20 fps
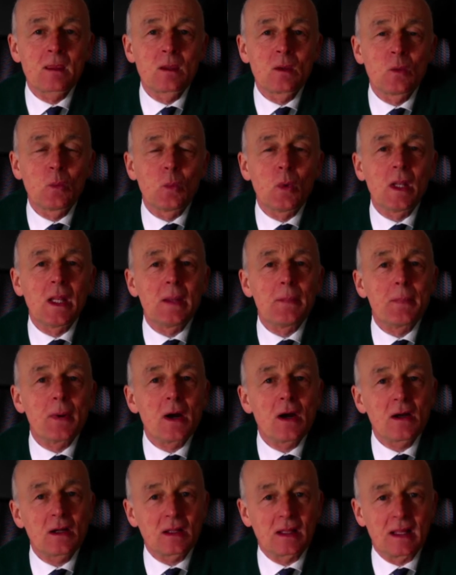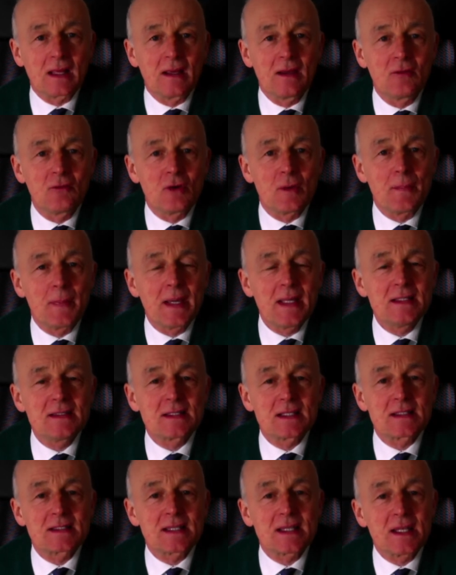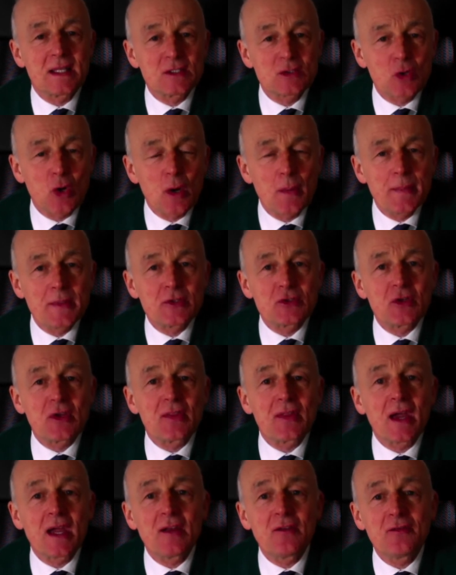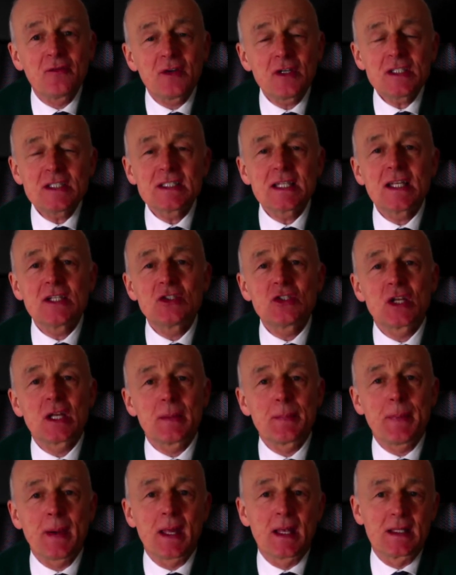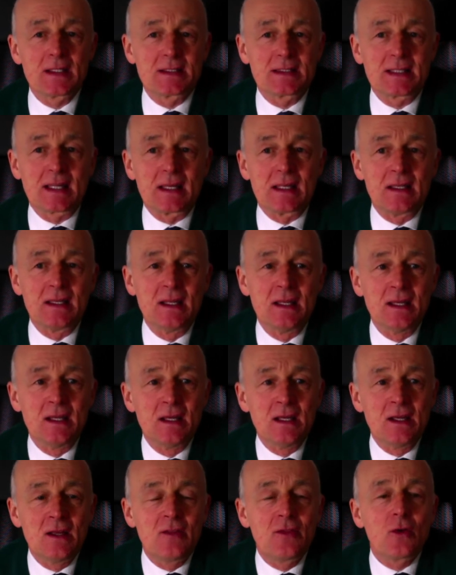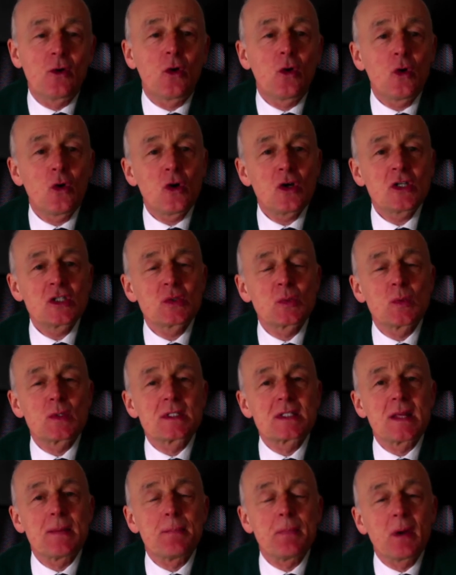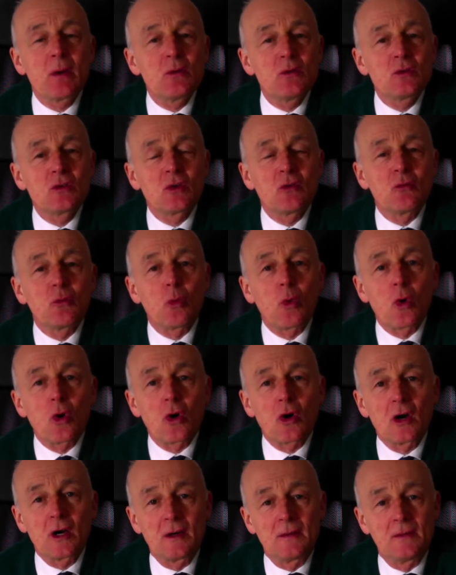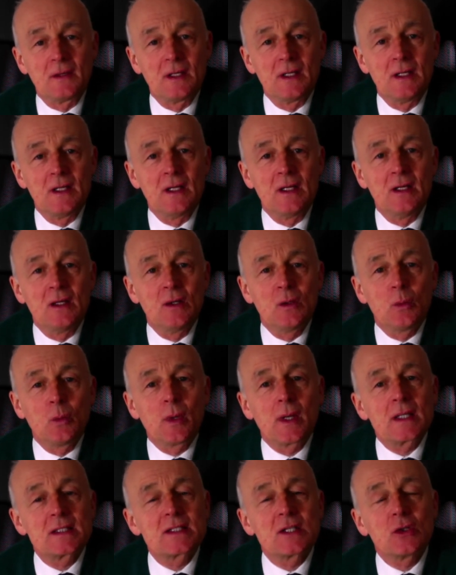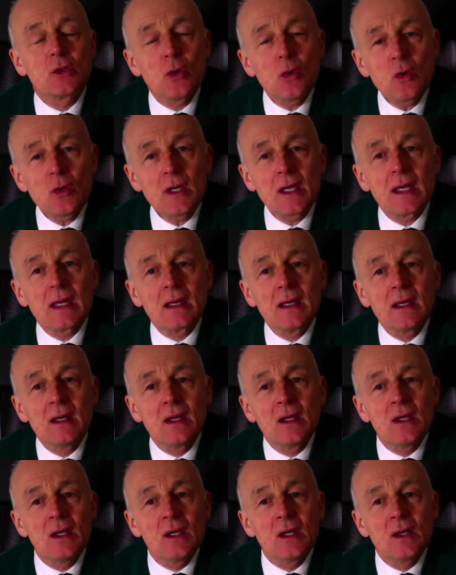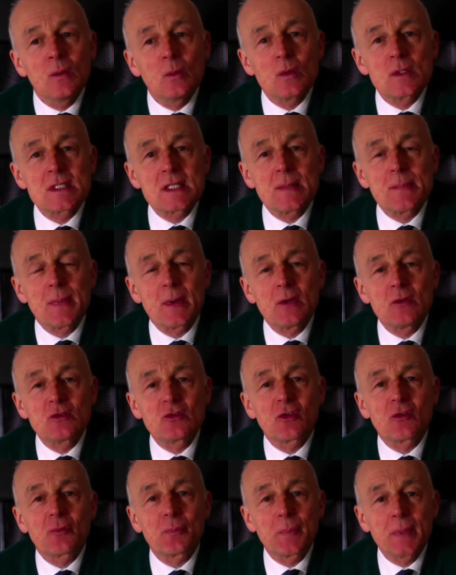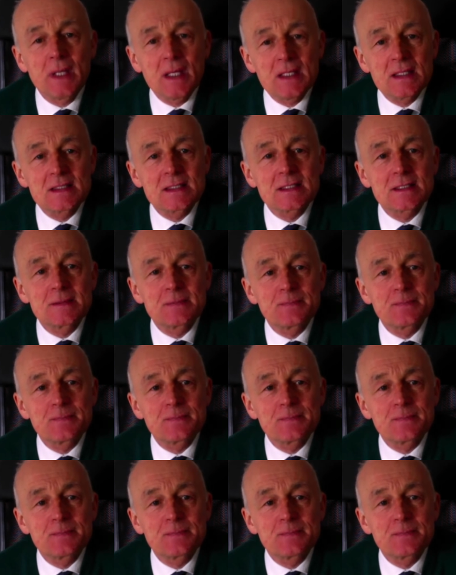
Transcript: Willie Barclay reminds us in his commentary that in first century Palestine, the horse was the mount of war, whereas the donkey was the mount of peace.